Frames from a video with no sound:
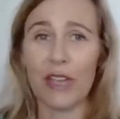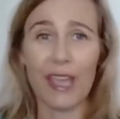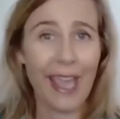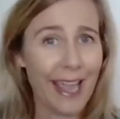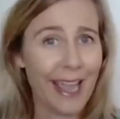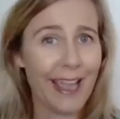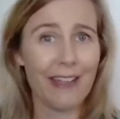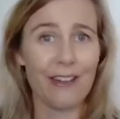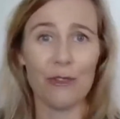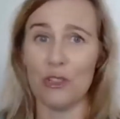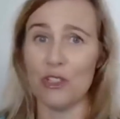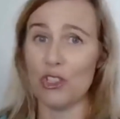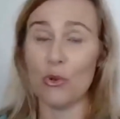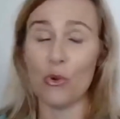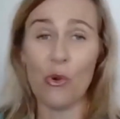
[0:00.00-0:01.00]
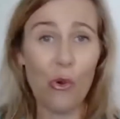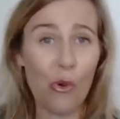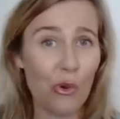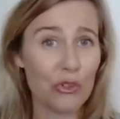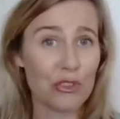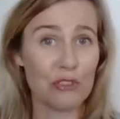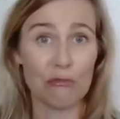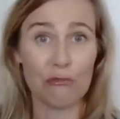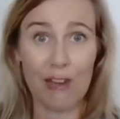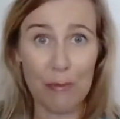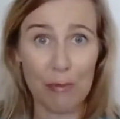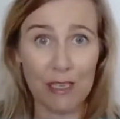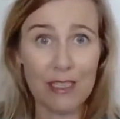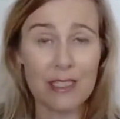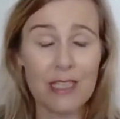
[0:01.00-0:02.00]
or it's your cat or it's your horse or
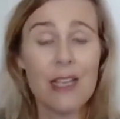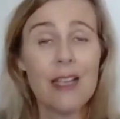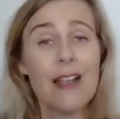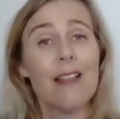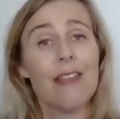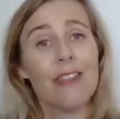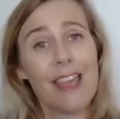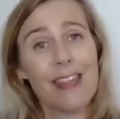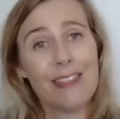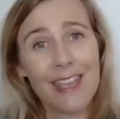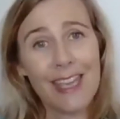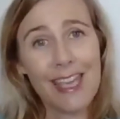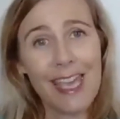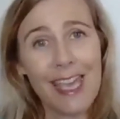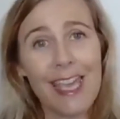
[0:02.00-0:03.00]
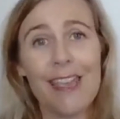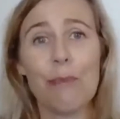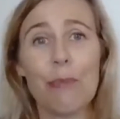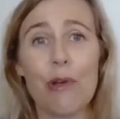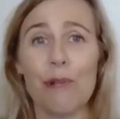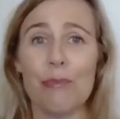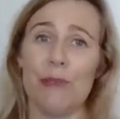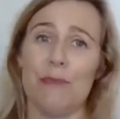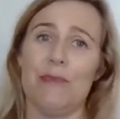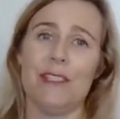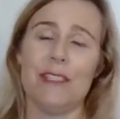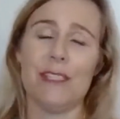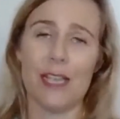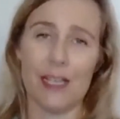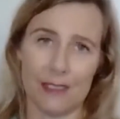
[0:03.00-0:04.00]
rabbit, that the ear
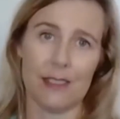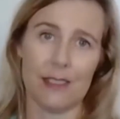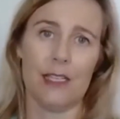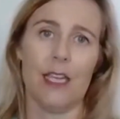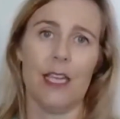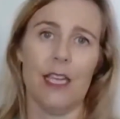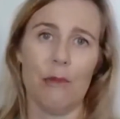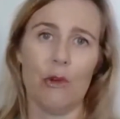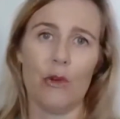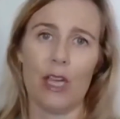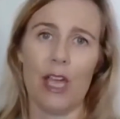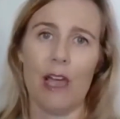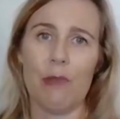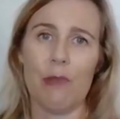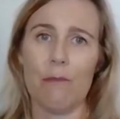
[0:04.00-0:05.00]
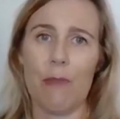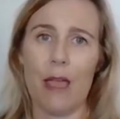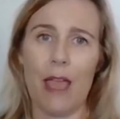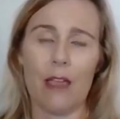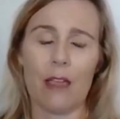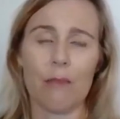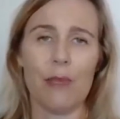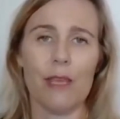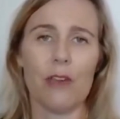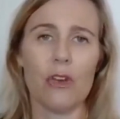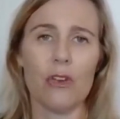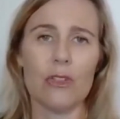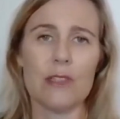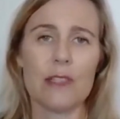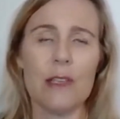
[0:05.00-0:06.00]
problem doesn't keep on coming back,
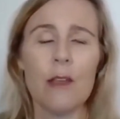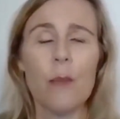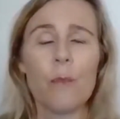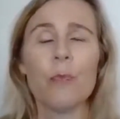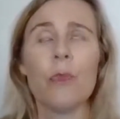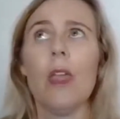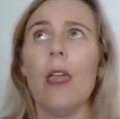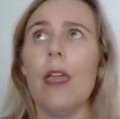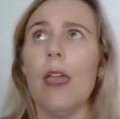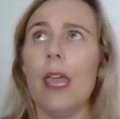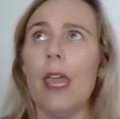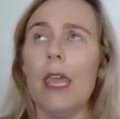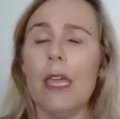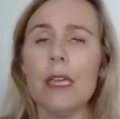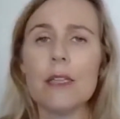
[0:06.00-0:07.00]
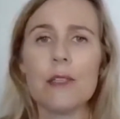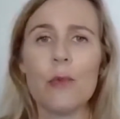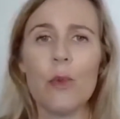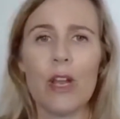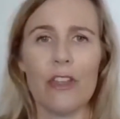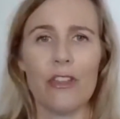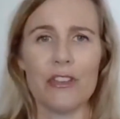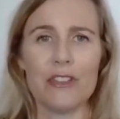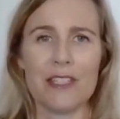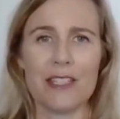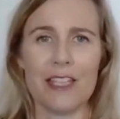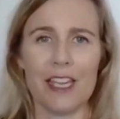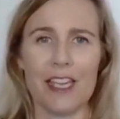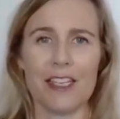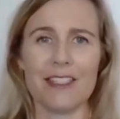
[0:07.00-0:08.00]
because ears are one of
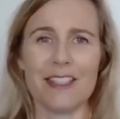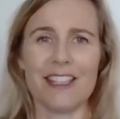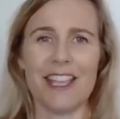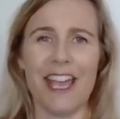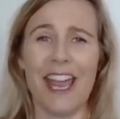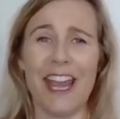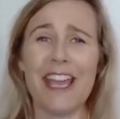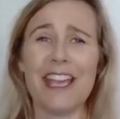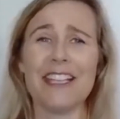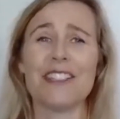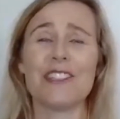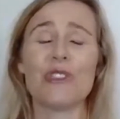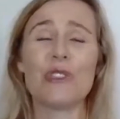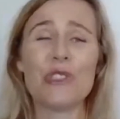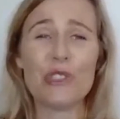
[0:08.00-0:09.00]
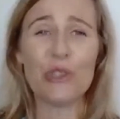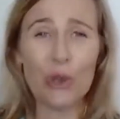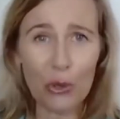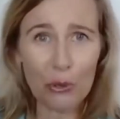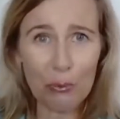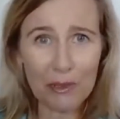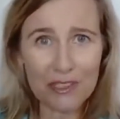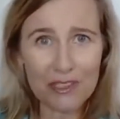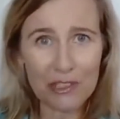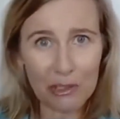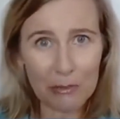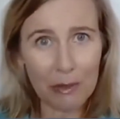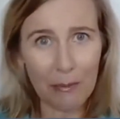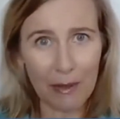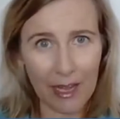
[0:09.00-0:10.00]
those things that is super,
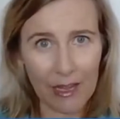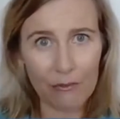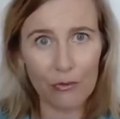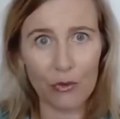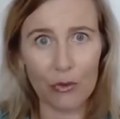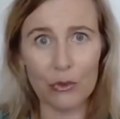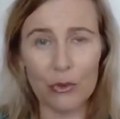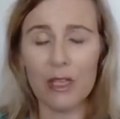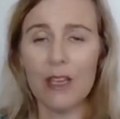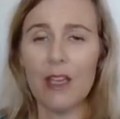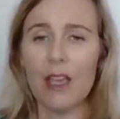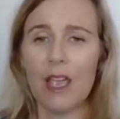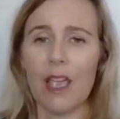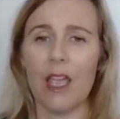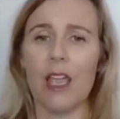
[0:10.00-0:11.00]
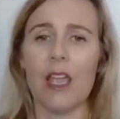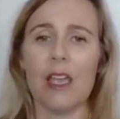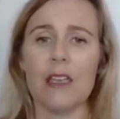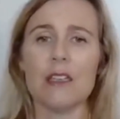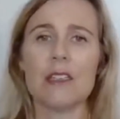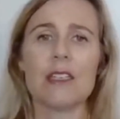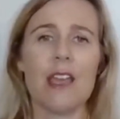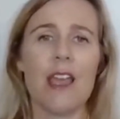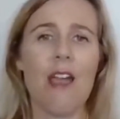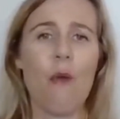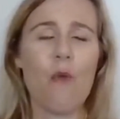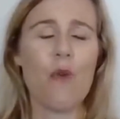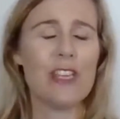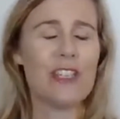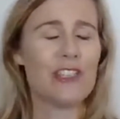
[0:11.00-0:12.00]
super painful, and
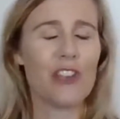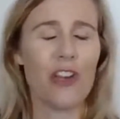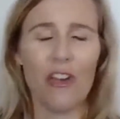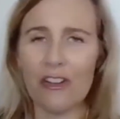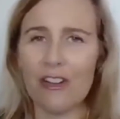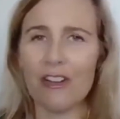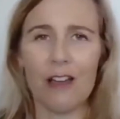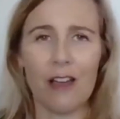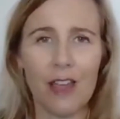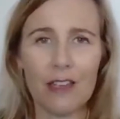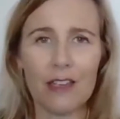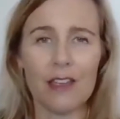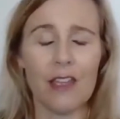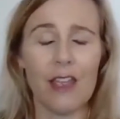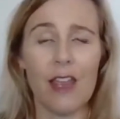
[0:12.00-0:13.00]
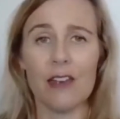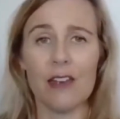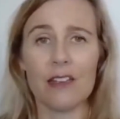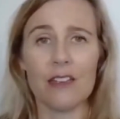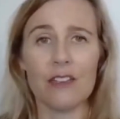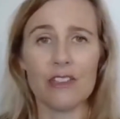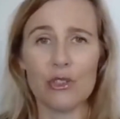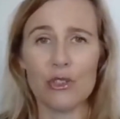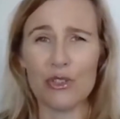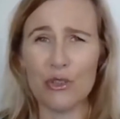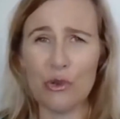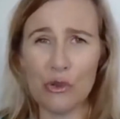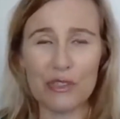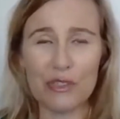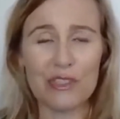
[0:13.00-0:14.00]
we don't like it, and it can
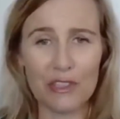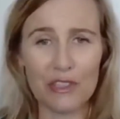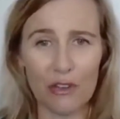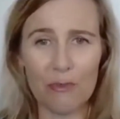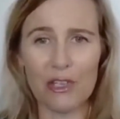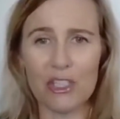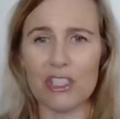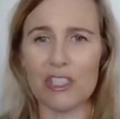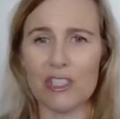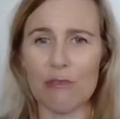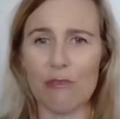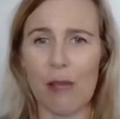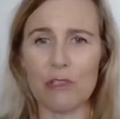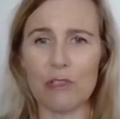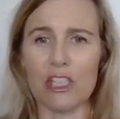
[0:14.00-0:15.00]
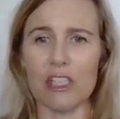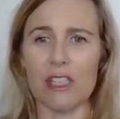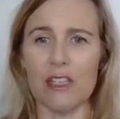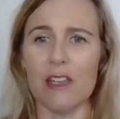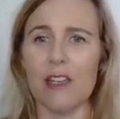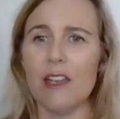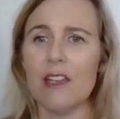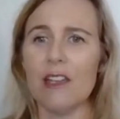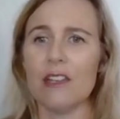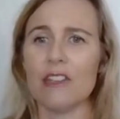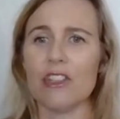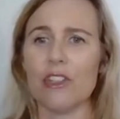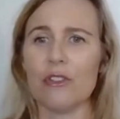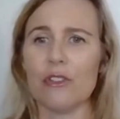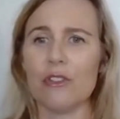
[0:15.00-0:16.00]
cause so much disruption
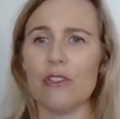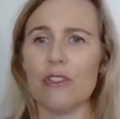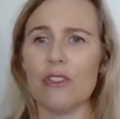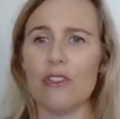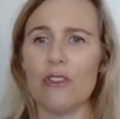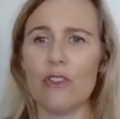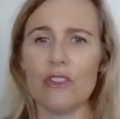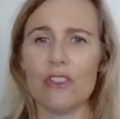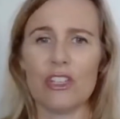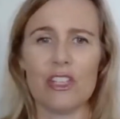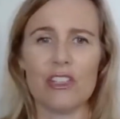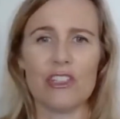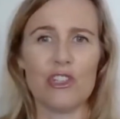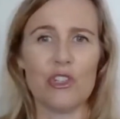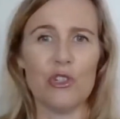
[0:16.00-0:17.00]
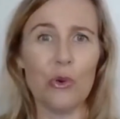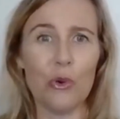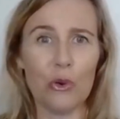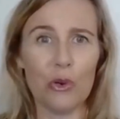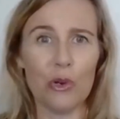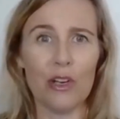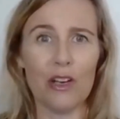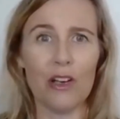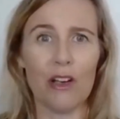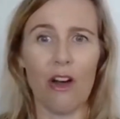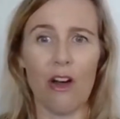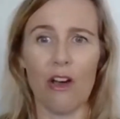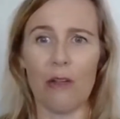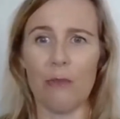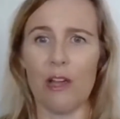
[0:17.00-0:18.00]
to not just your
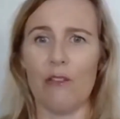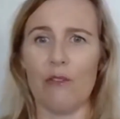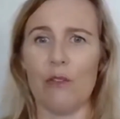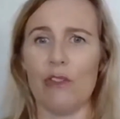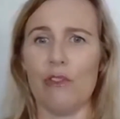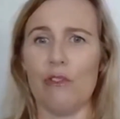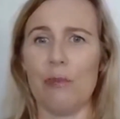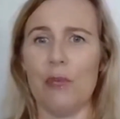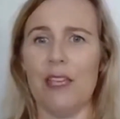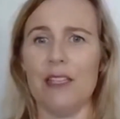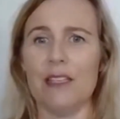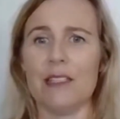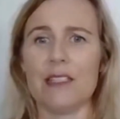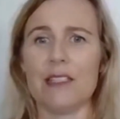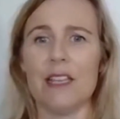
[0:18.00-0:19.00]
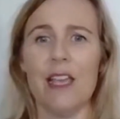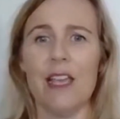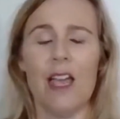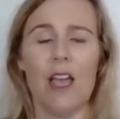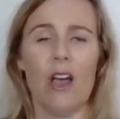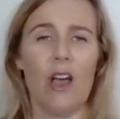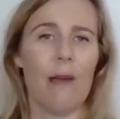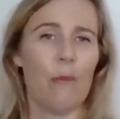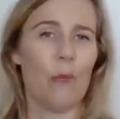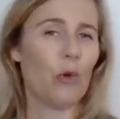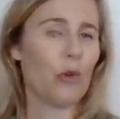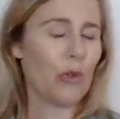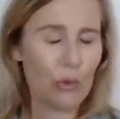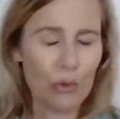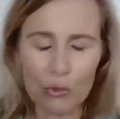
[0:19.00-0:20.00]
home life with your pets
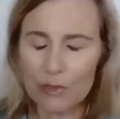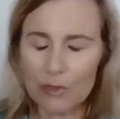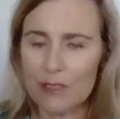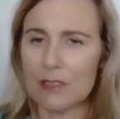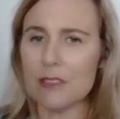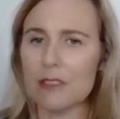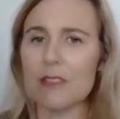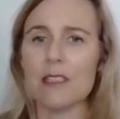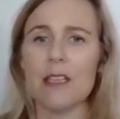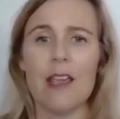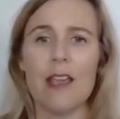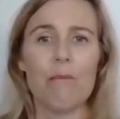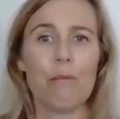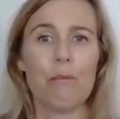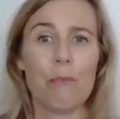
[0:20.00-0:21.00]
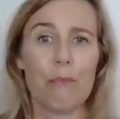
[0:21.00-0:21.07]
or your horses,